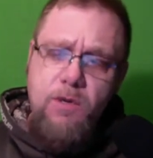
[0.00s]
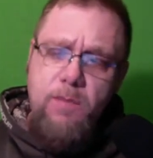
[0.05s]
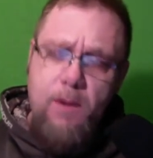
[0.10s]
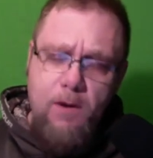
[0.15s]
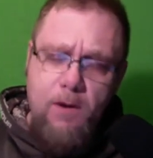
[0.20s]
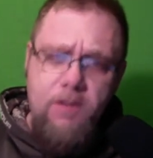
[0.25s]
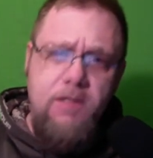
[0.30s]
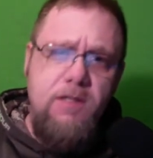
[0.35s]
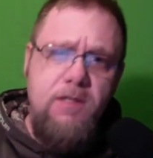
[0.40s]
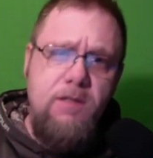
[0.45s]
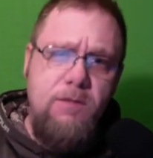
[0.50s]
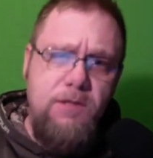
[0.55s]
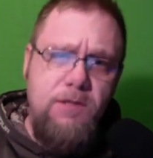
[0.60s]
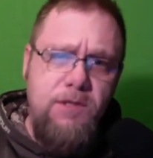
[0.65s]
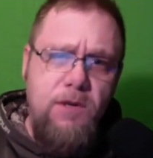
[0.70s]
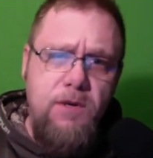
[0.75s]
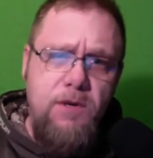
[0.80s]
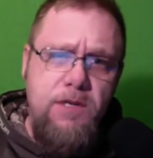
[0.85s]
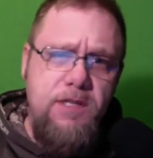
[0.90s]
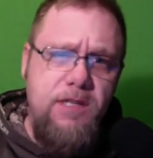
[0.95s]
Parsons was
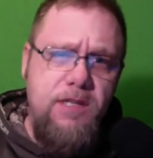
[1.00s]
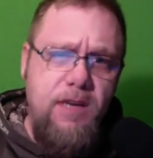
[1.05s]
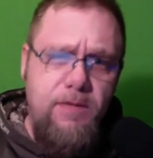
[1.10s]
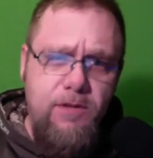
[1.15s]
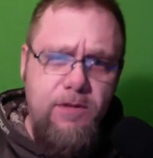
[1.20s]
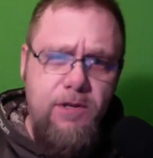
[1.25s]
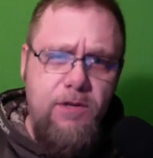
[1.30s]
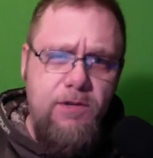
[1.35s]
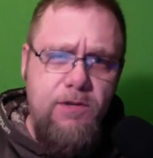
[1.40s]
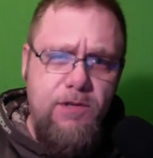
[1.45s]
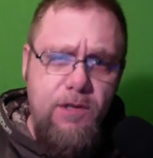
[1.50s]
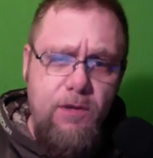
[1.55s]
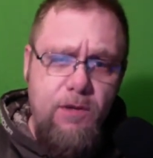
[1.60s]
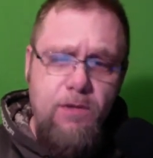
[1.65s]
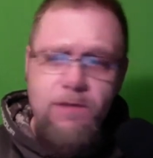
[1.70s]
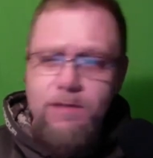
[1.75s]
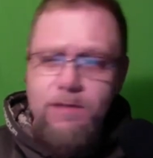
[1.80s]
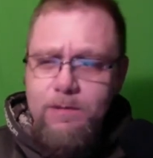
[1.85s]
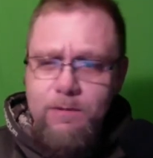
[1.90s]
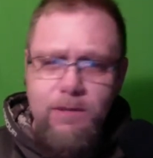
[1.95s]
37 years
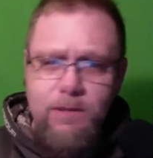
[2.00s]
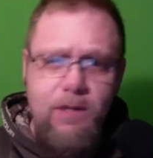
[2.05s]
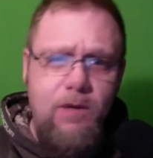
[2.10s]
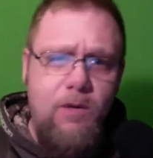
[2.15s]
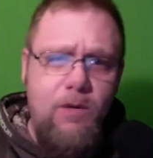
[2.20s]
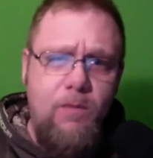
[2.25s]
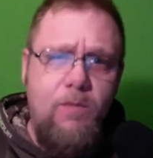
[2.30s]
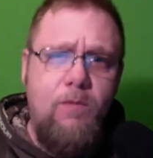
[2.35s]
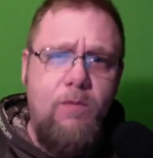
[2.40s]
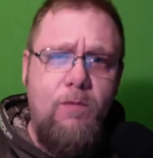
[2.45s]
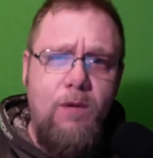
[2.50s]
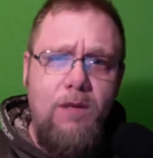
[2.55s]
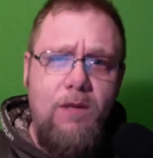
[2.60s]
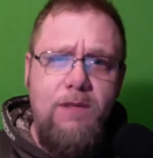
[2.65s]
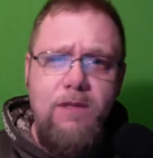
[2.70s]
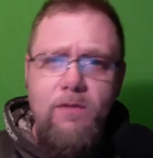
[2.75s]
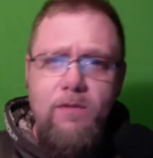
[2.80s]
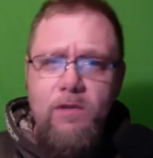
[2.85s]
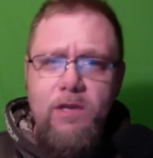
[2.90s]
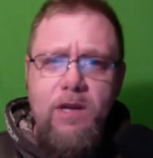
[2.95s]
old, so, you know,
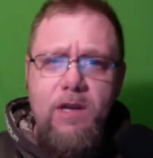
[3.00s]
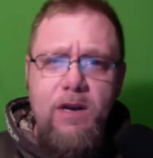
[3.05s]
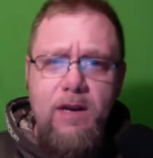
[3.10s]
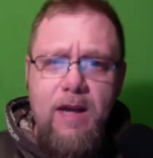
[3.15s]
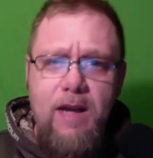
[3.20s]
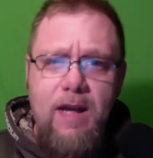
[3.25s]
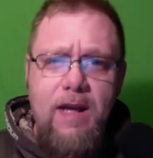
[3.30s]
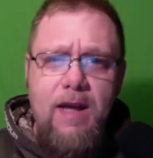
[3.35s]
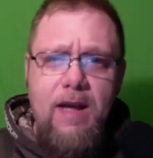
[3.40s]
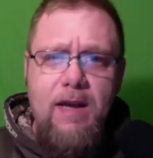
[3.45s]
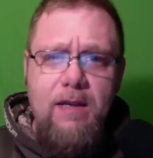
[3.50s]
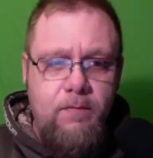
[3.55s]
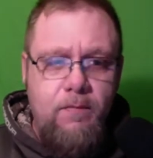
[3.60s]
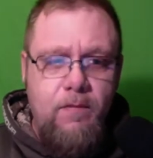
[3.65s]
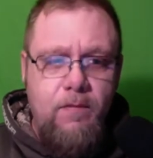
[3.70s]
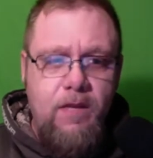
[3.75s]
relatively young guy.